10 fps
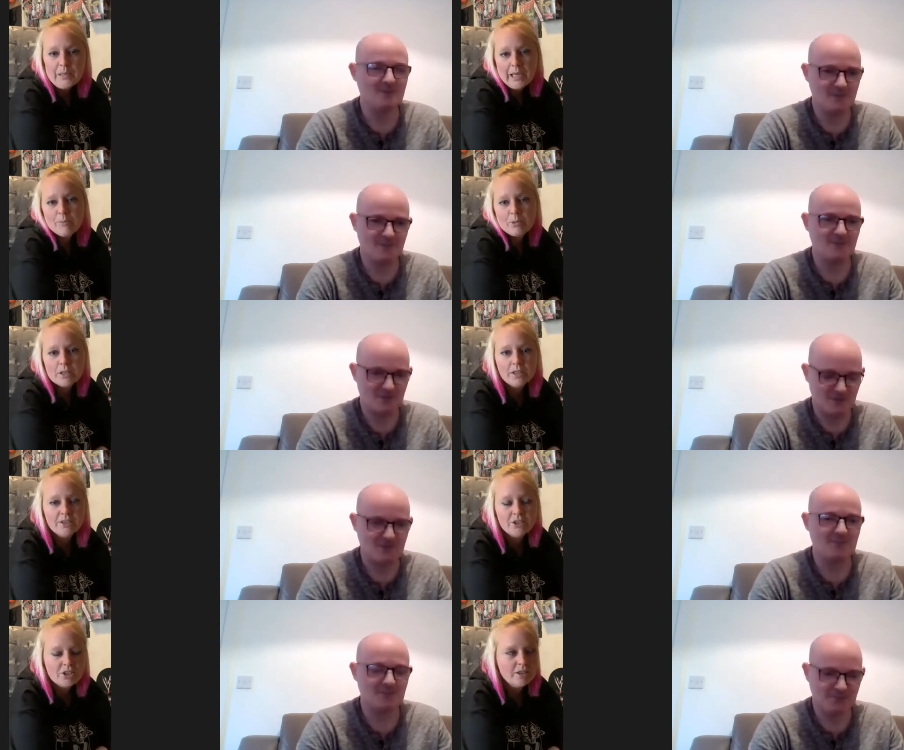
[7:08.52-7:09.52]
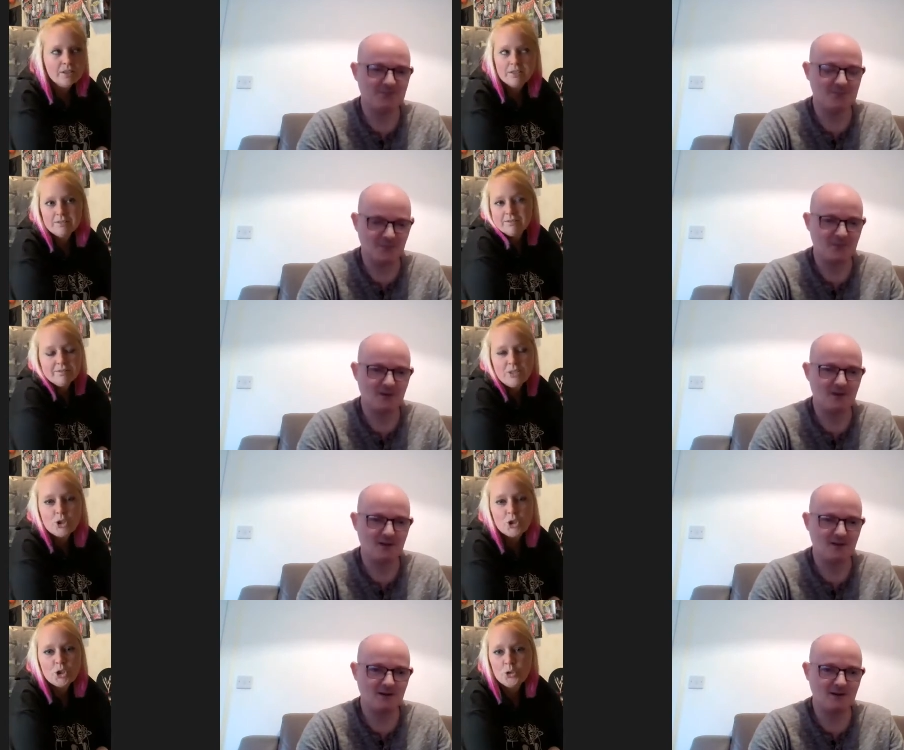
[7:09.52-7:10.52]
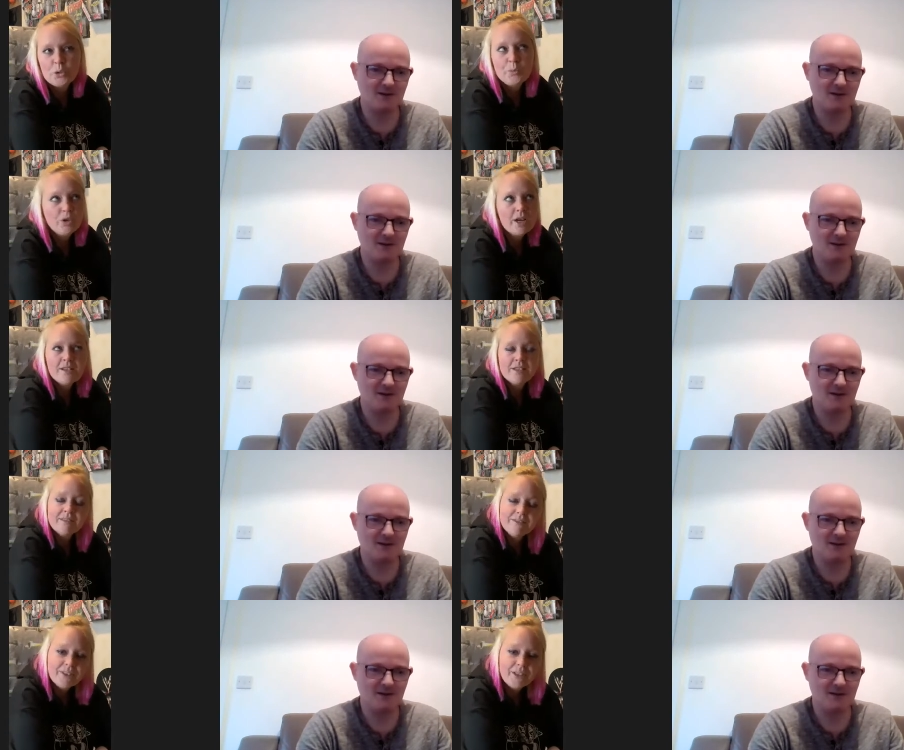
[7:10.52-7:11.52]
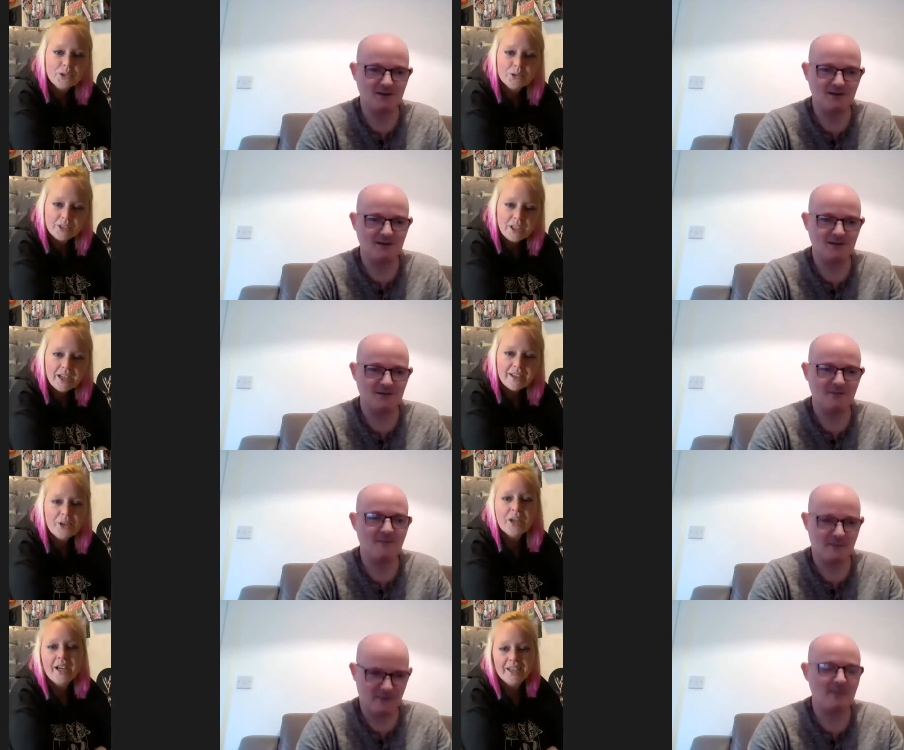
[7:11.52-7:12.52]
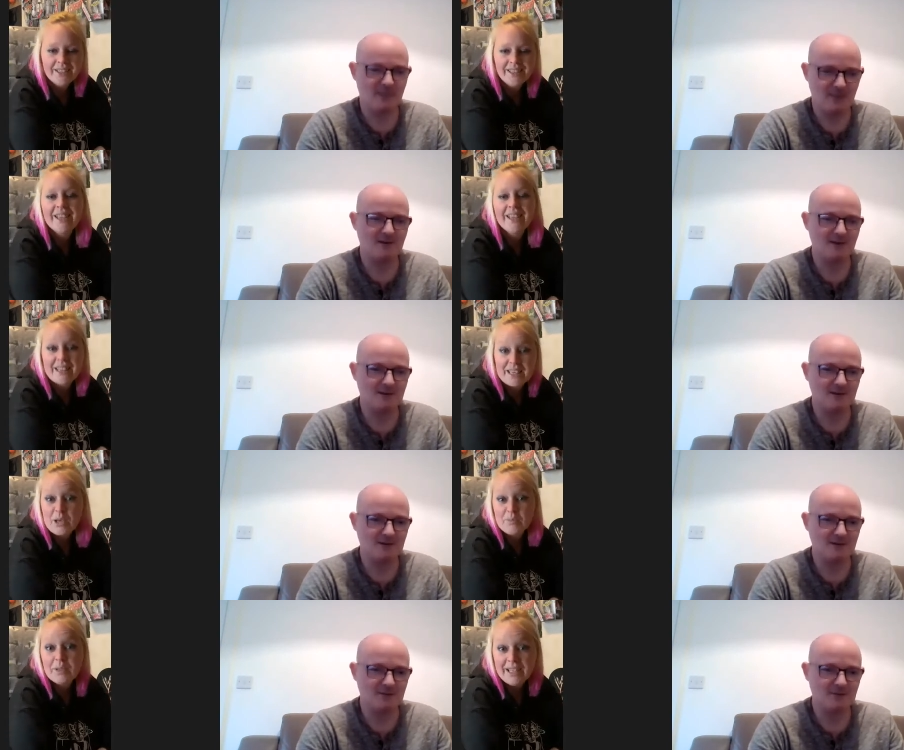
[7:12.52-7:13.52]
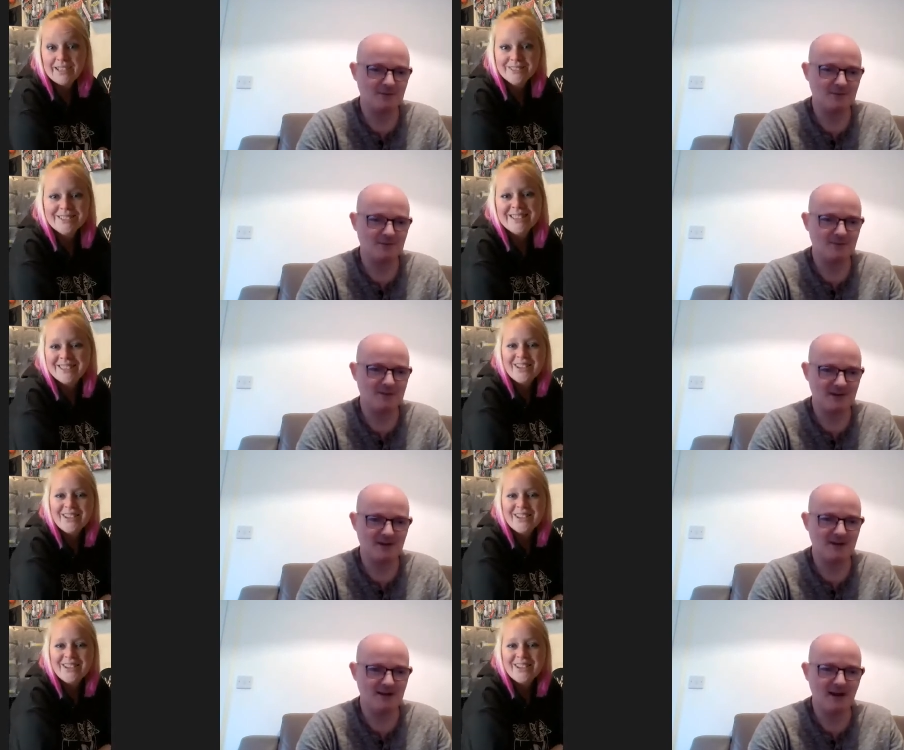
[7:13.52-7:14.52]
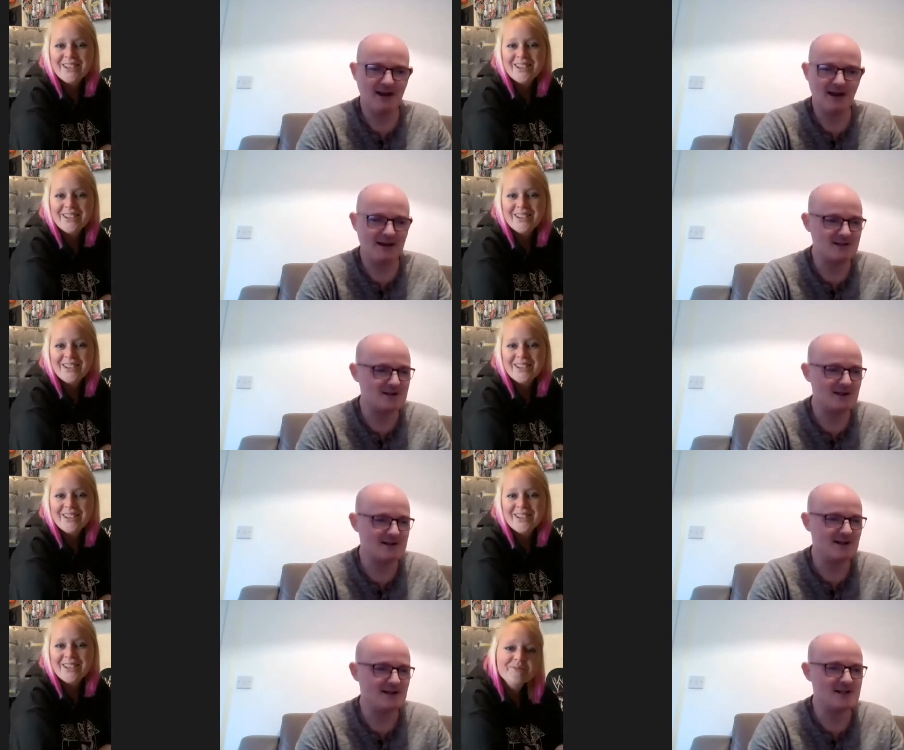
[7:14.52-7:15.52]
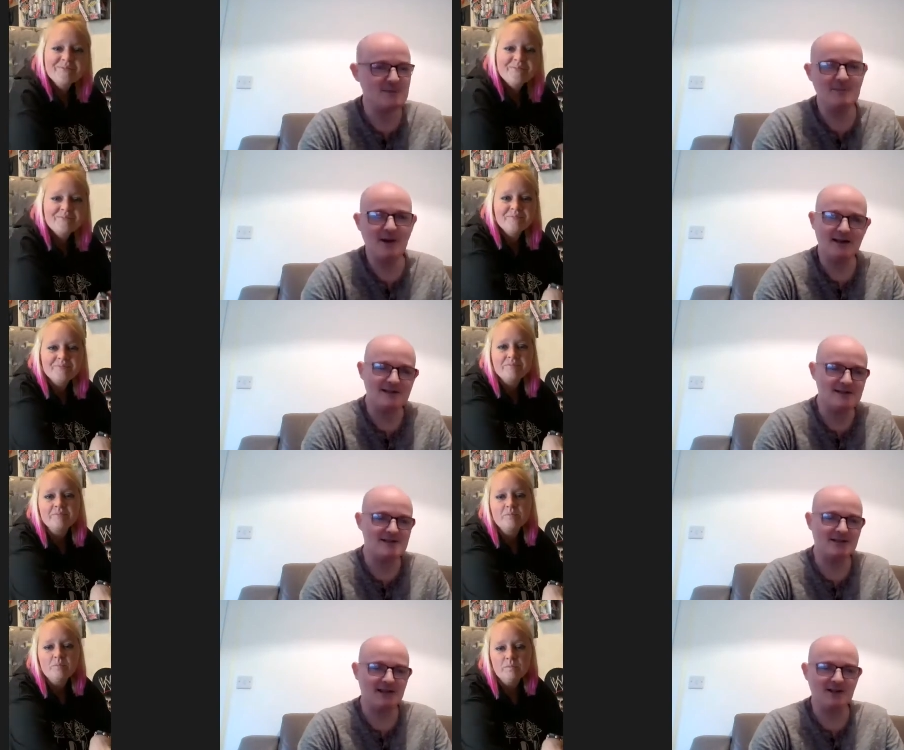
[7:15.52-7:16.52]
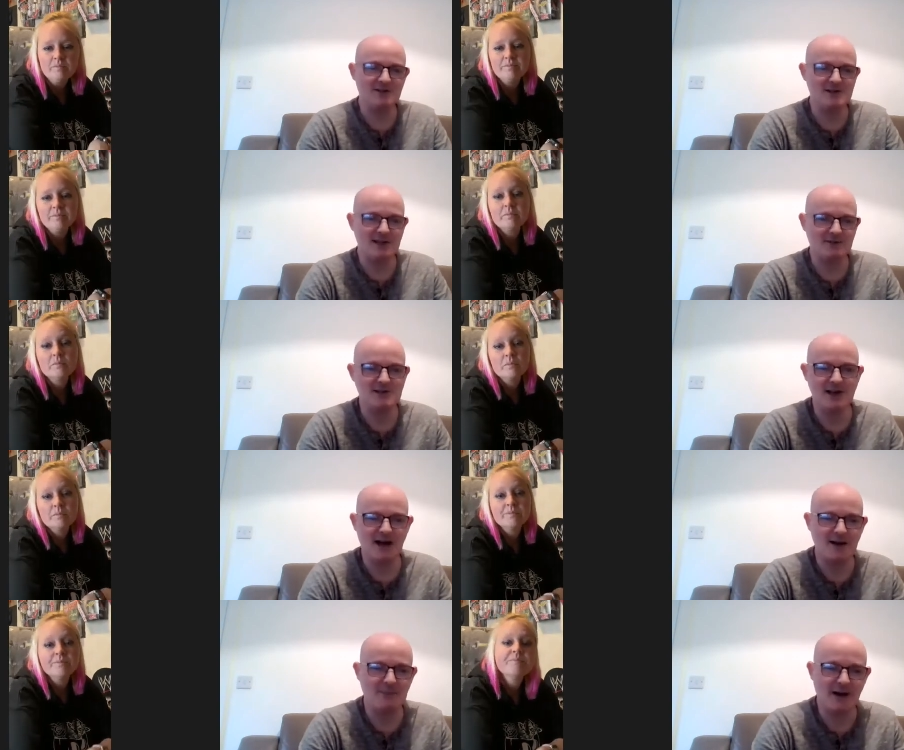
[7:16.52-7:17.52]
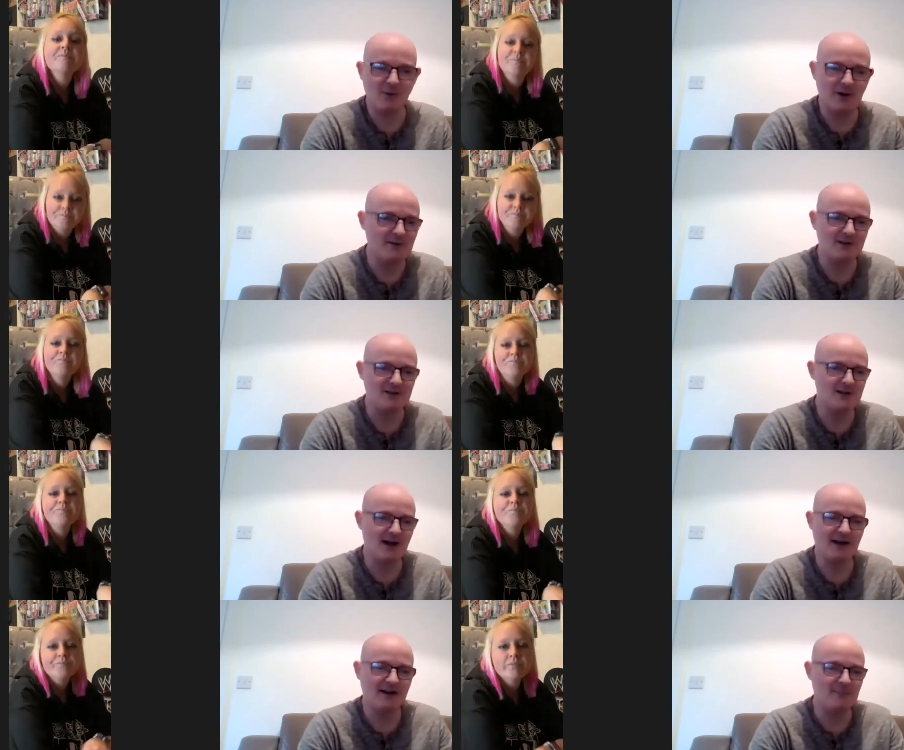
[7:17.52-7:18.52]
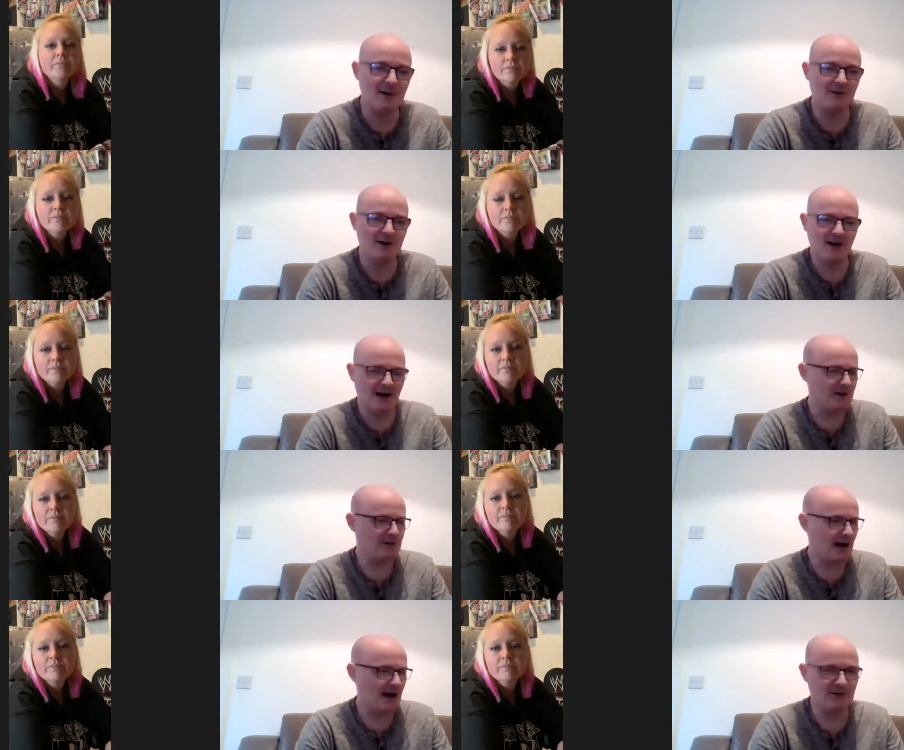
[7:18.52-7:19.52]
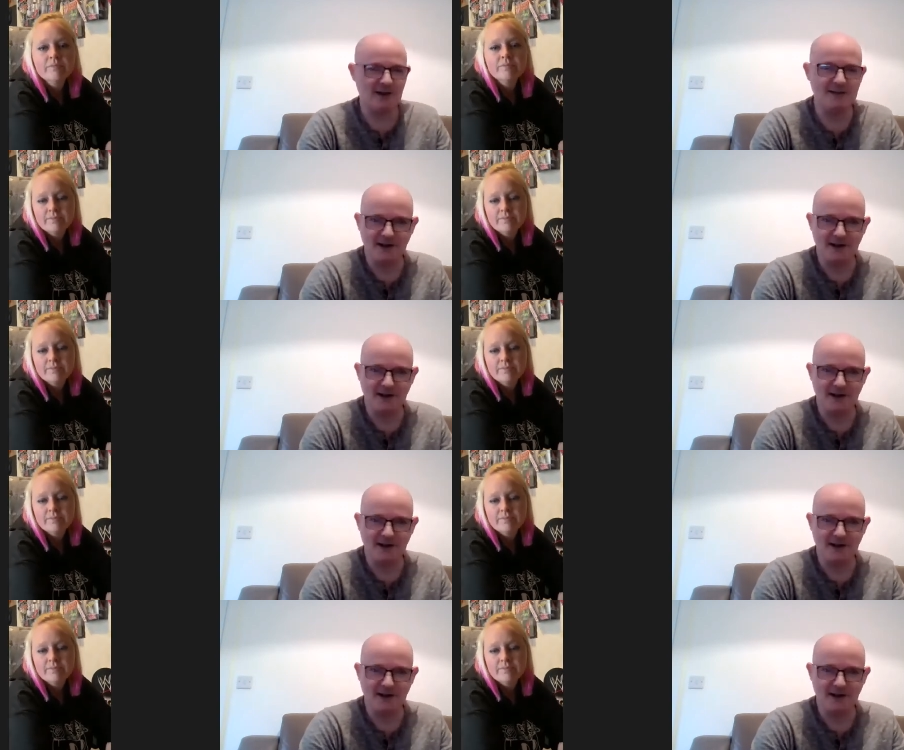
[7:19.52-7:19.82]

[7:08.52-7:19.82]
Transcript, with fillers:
Speaker 1: be able to just shoot the breeze and feel like, okay, yeah, they get me now, you know.
Speaker 2: Yeah, it's nice to be mates, isn't it? And just have a chat about whatever you're chatting about. I don't know how that